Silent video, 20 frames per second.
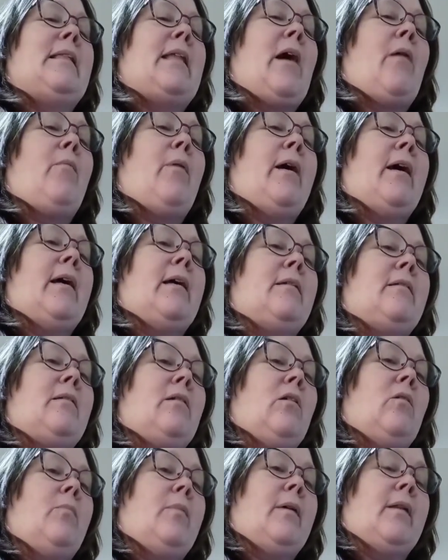That way
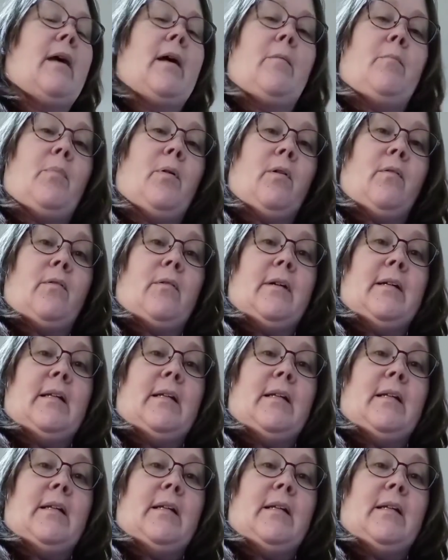it'll be like perfectly